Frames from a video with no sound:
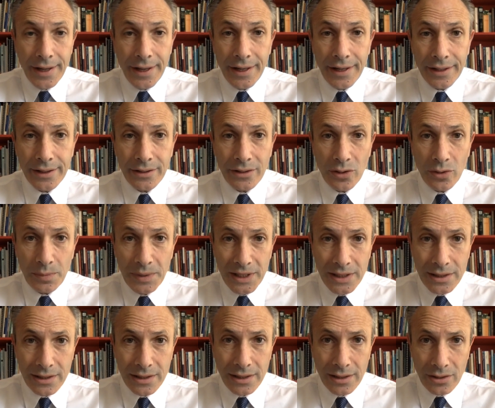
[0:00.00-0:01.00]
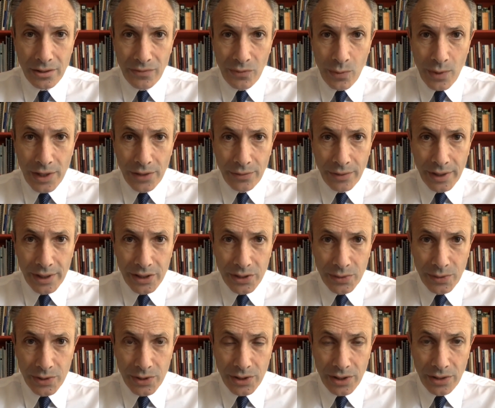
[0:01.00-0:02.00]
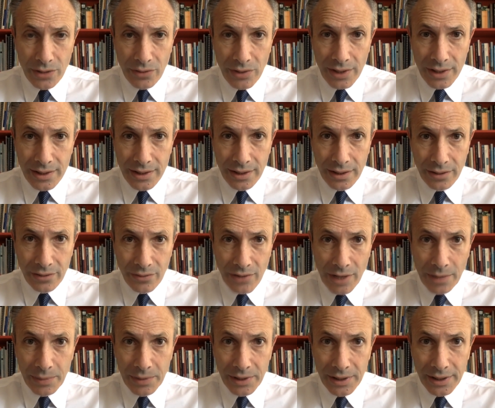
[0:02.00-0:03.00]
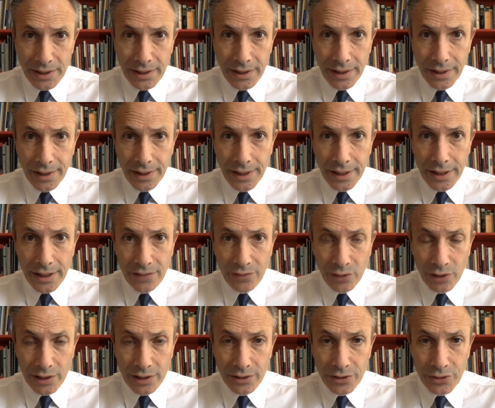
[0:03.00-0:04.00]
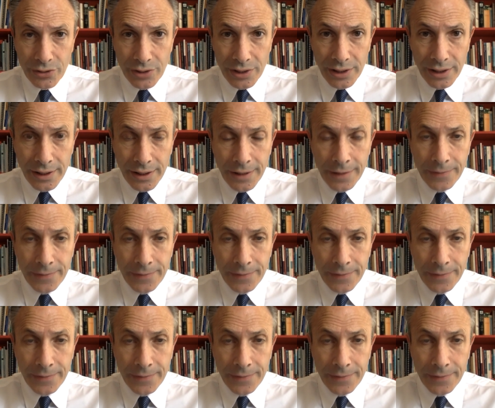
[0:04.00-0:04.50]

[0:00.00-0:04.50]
And obesity and overweight rates, which are rising rapidly in every country.